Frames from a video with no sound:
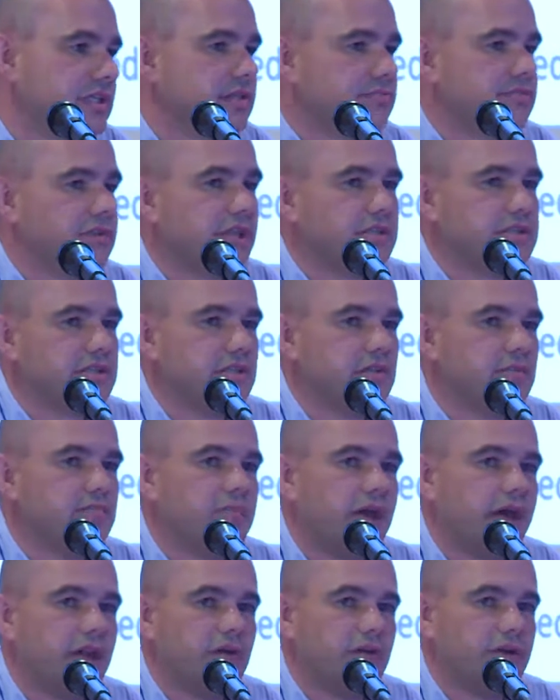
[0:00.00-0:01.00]
sometimes they
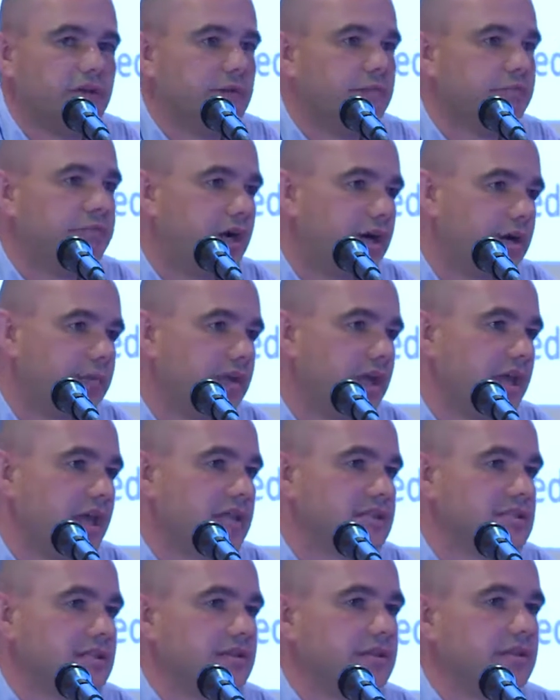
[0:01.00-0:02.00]
depend on a
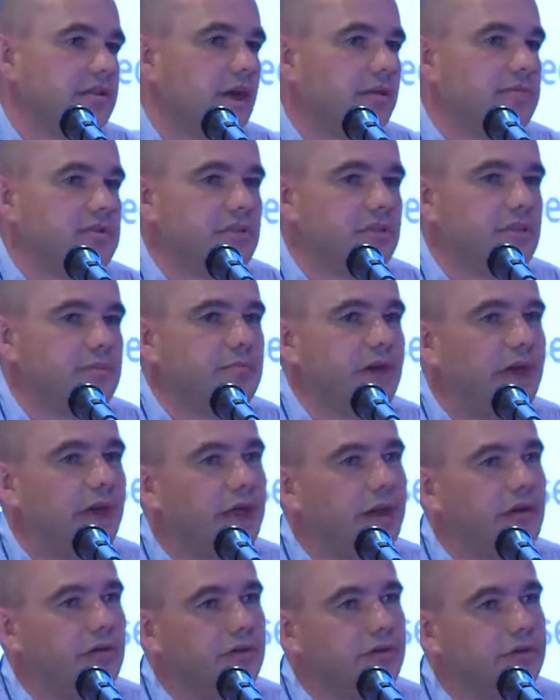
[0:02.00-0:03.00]
department, sometimes they
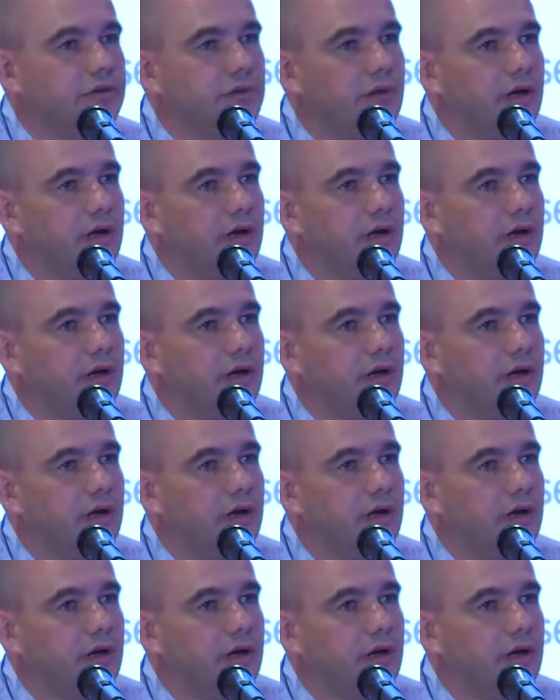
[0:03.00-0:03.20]
depend on